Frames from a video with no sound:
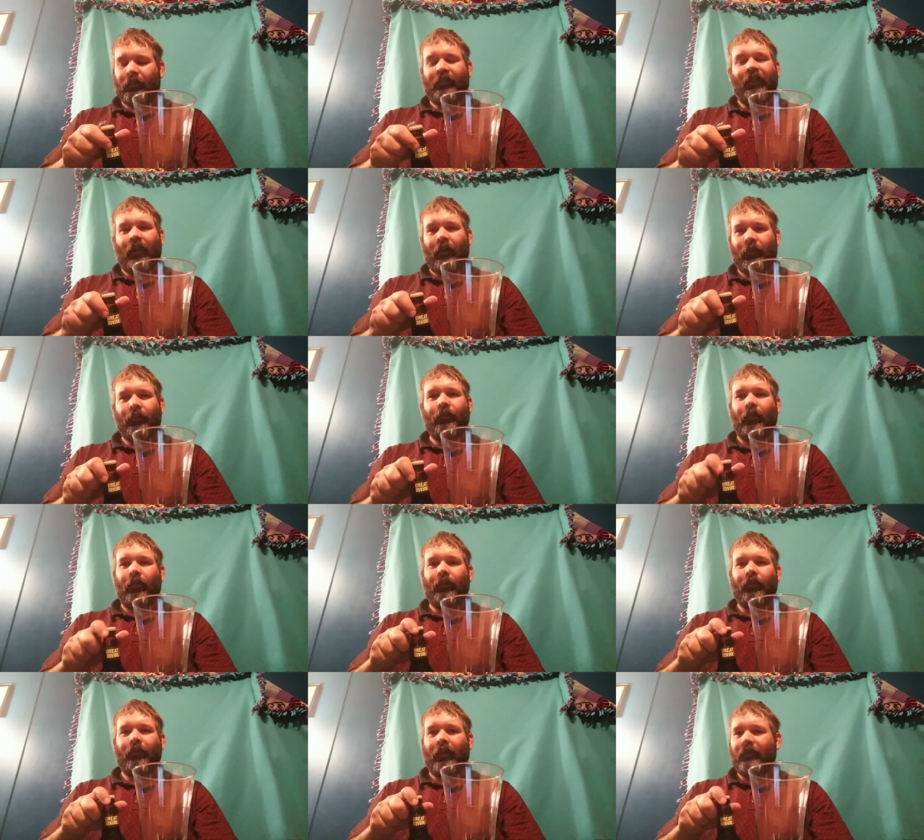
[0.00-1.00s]
for stouts
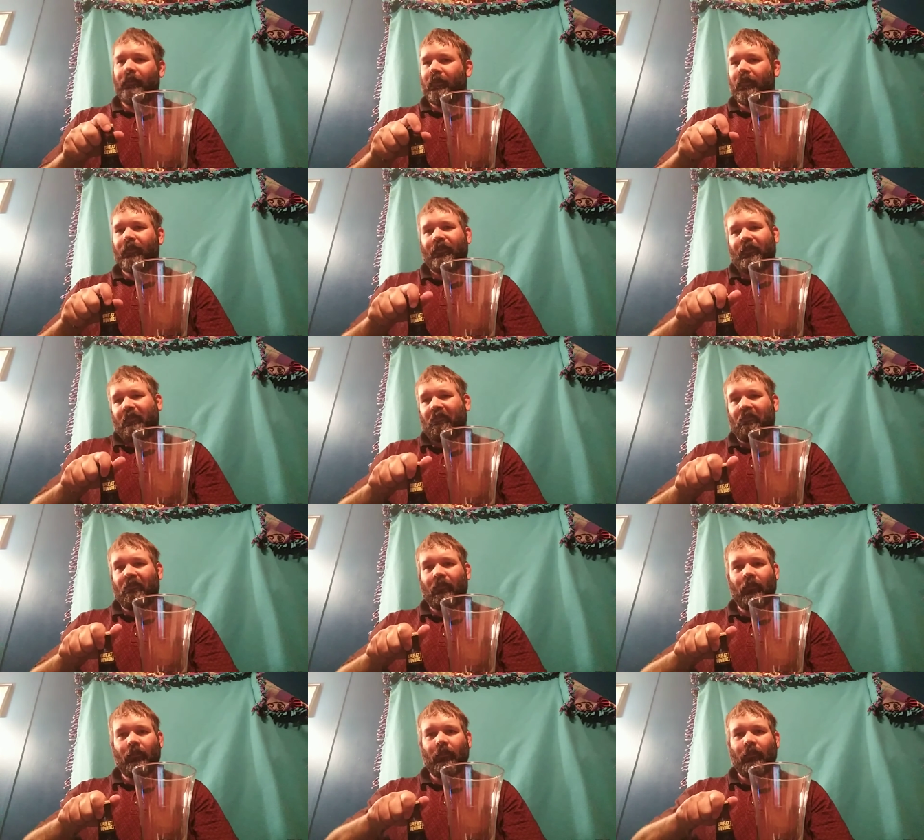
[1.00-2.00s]
first. I just,
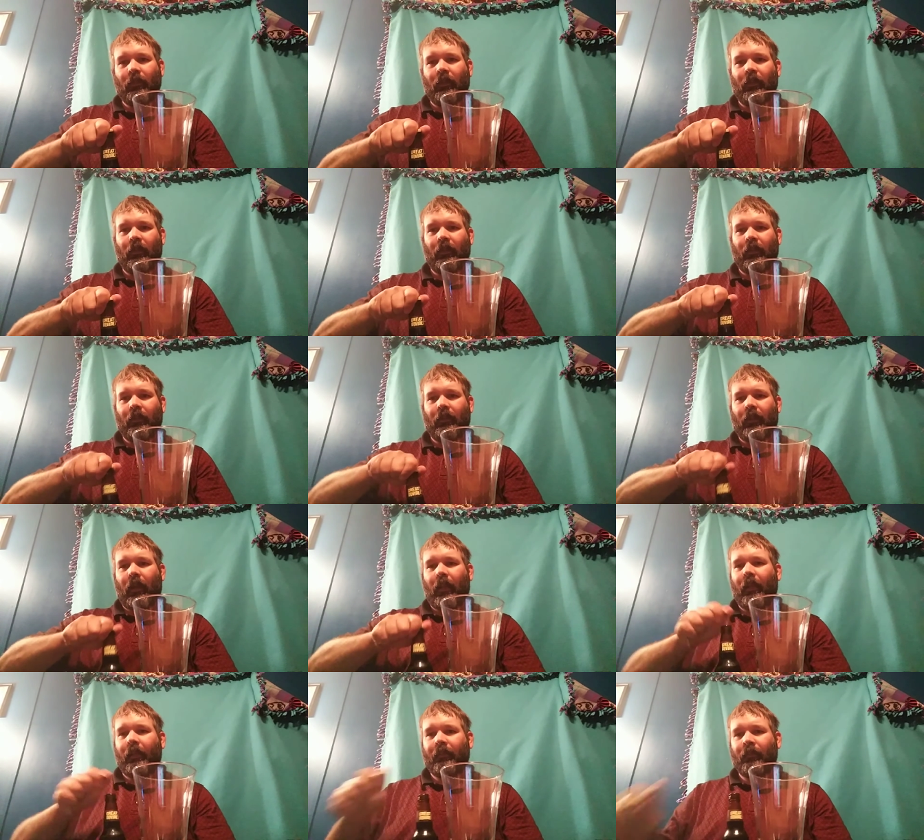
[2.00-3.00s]

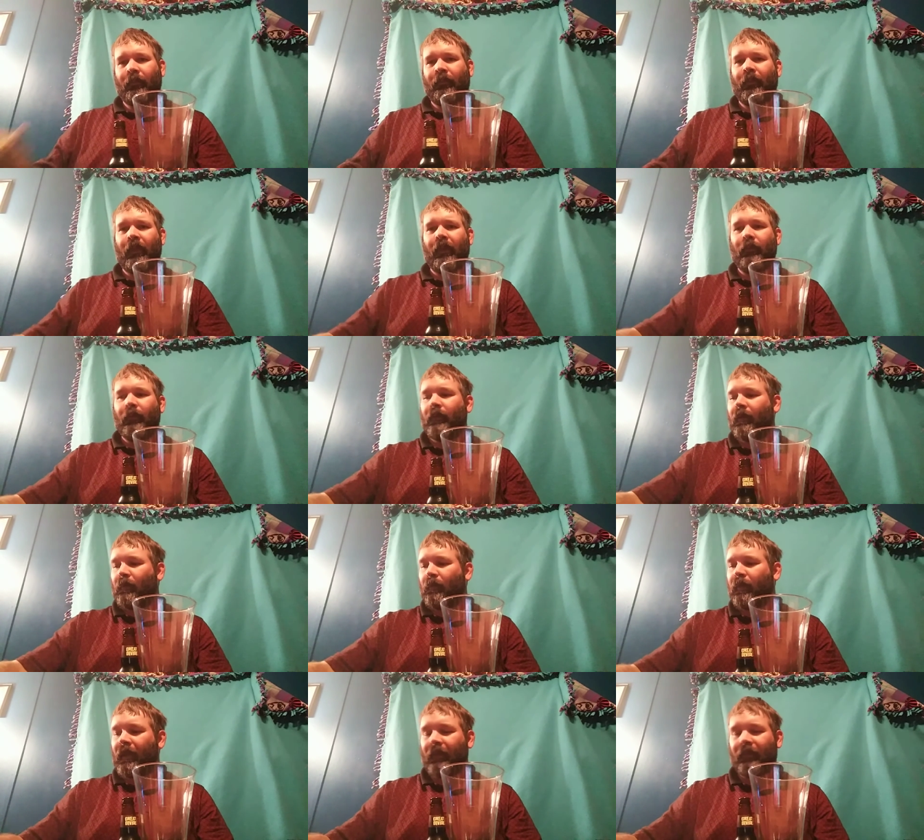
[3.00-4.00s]
I like the flavor, the
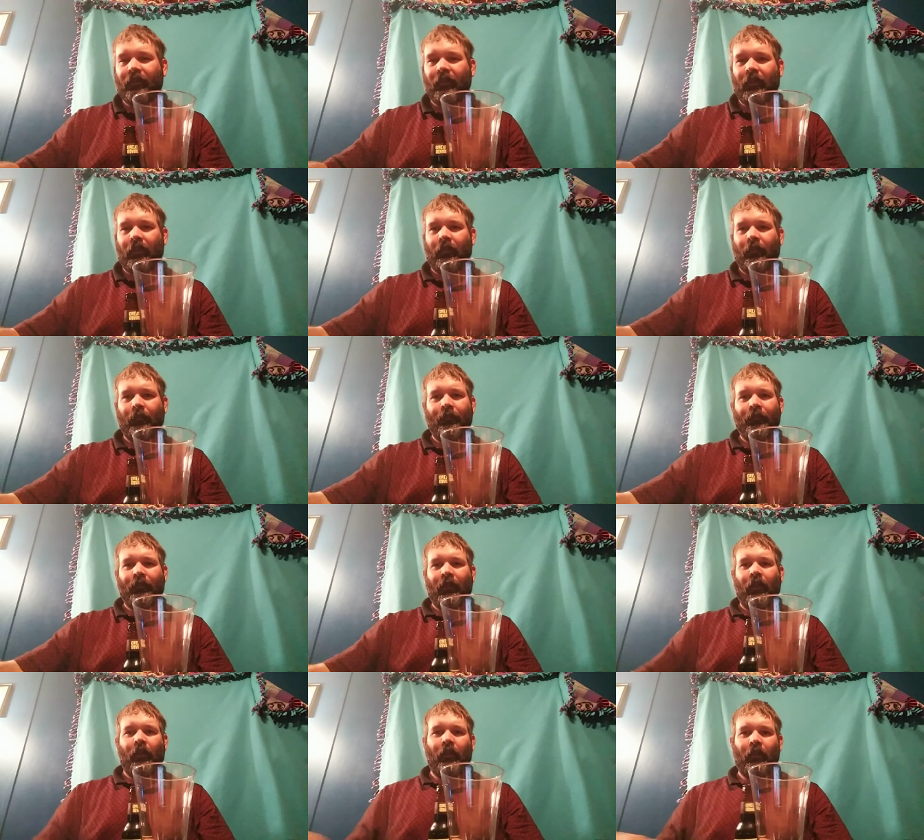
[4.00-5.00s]
complexity,
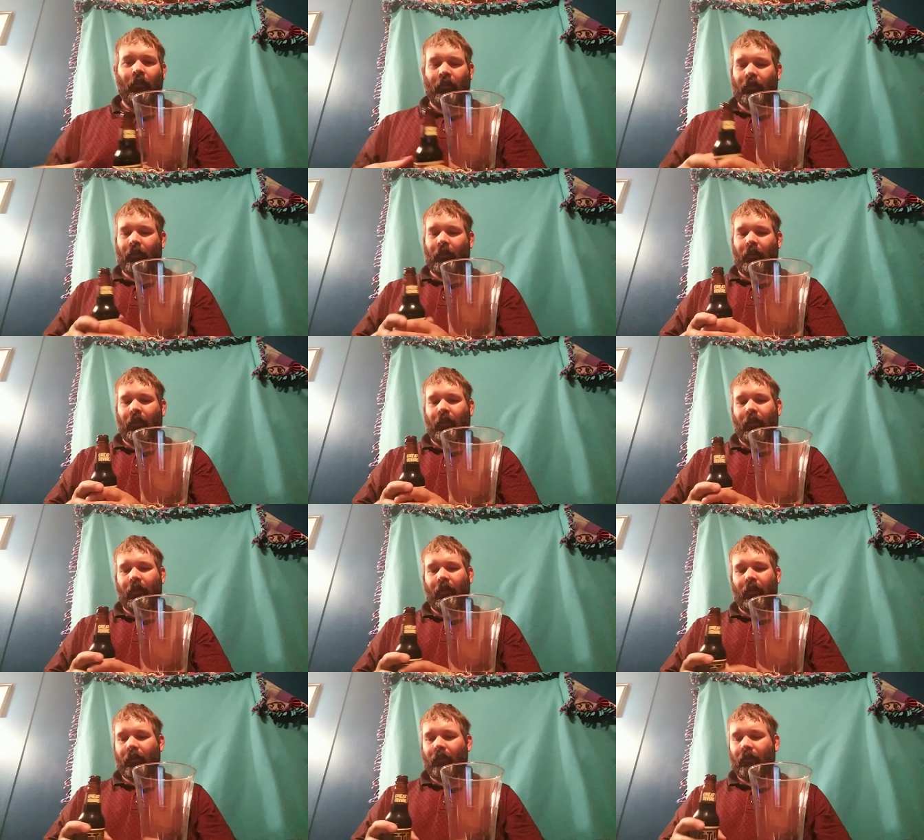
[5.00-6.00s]

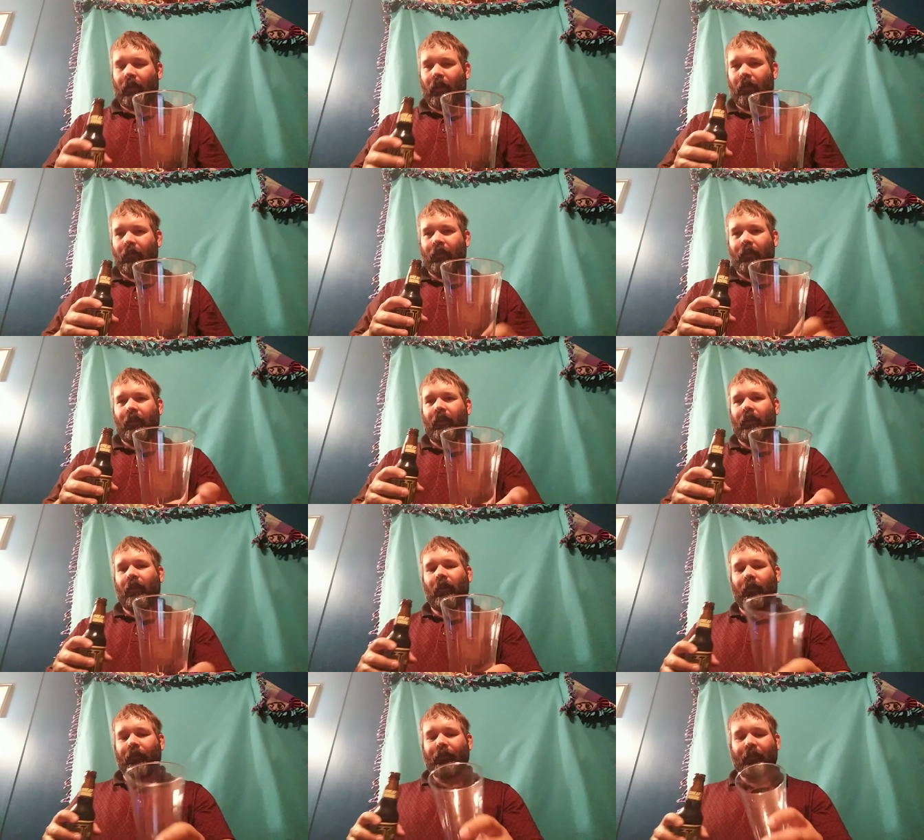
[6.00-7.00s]
and everything
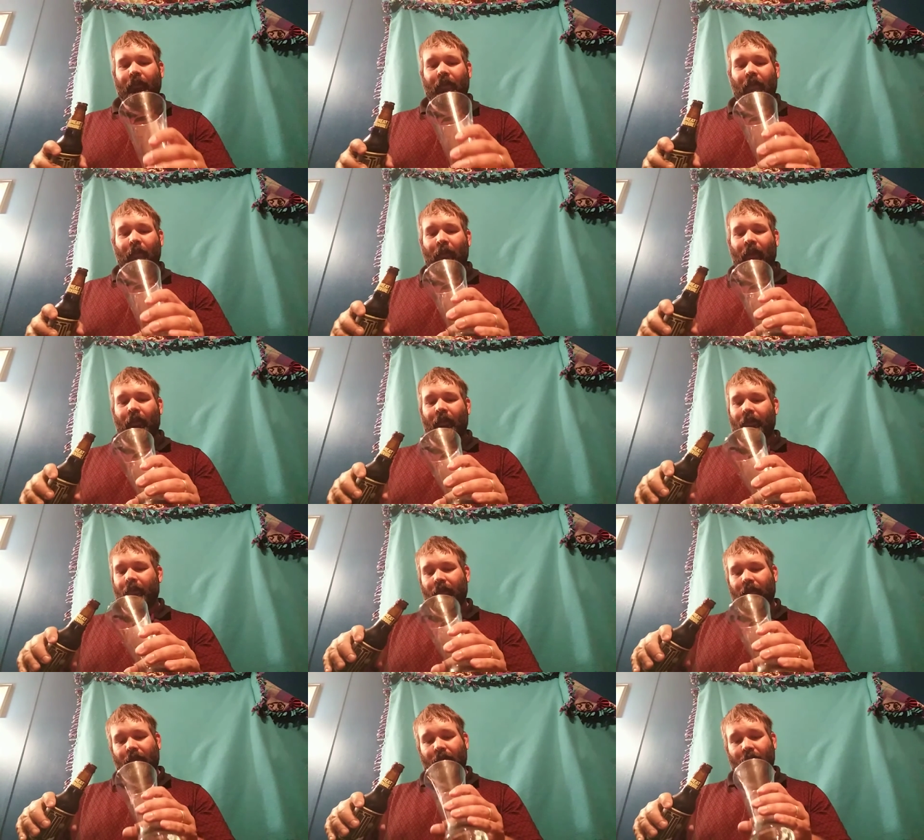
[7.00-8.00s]
else about
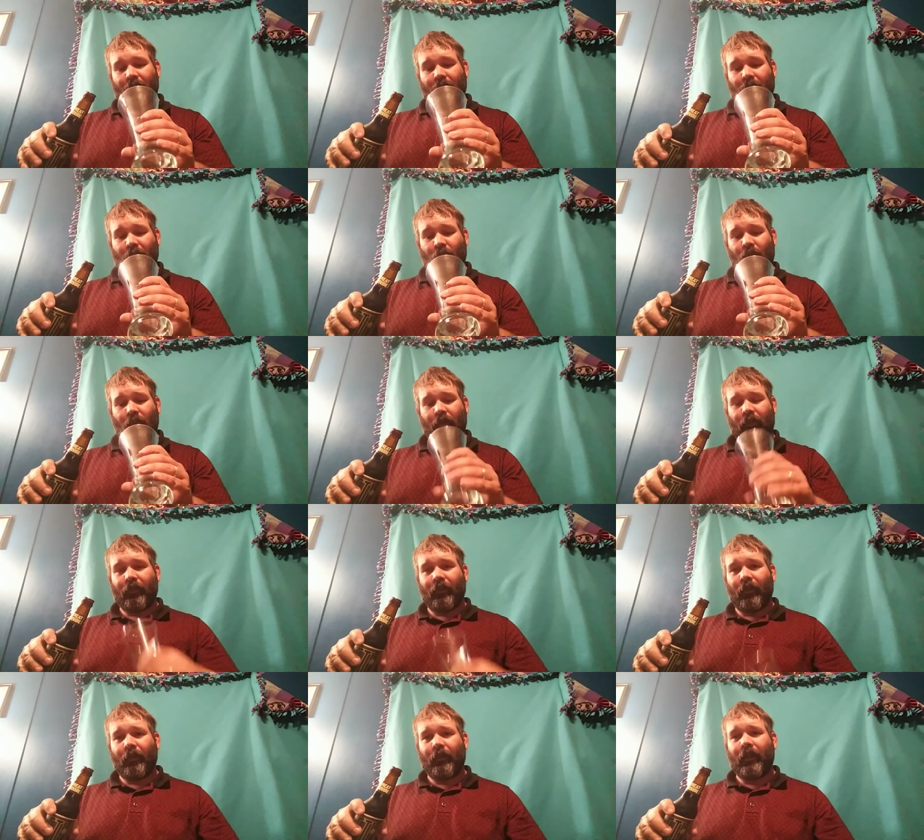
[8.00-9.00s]
these. More
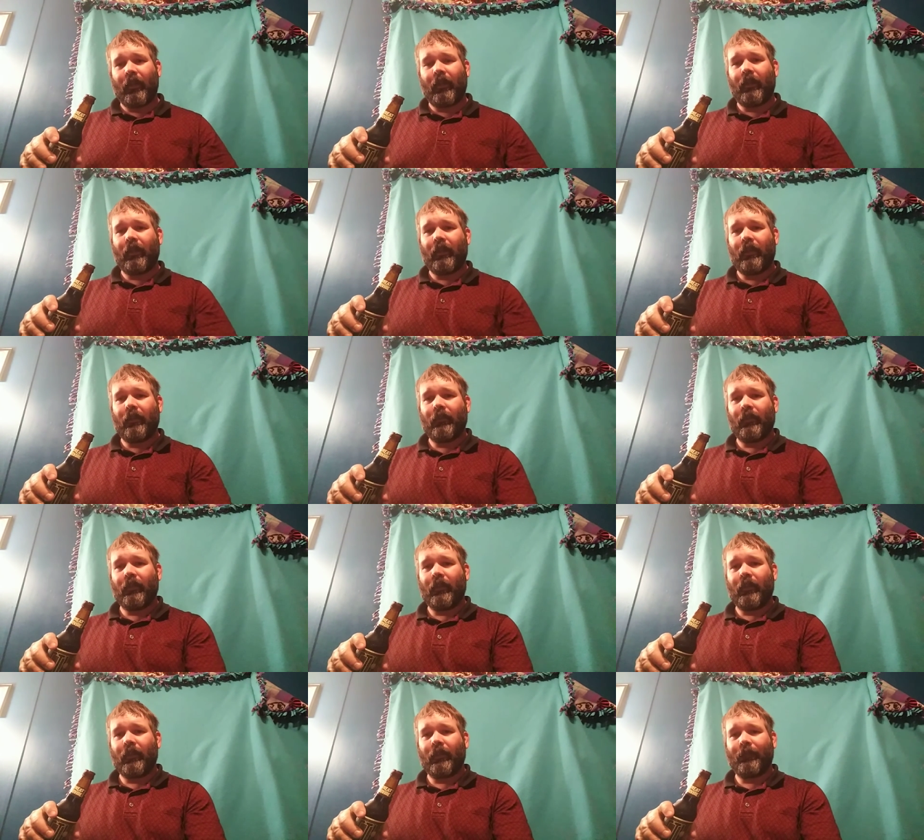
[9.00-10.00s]
so than
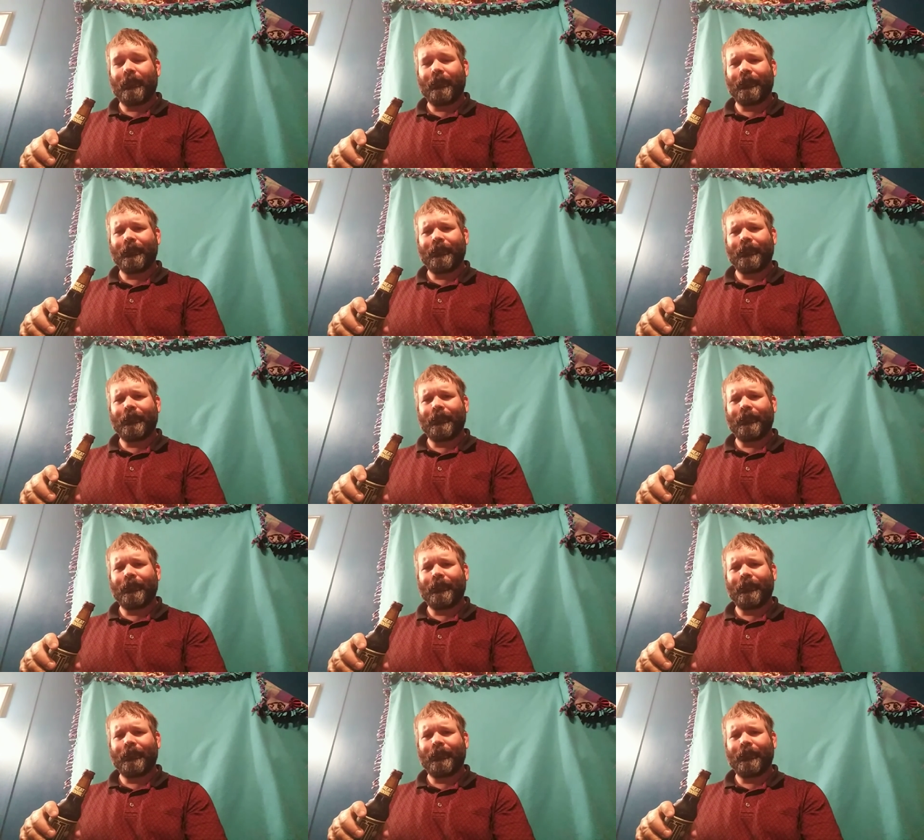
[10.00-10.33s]
even the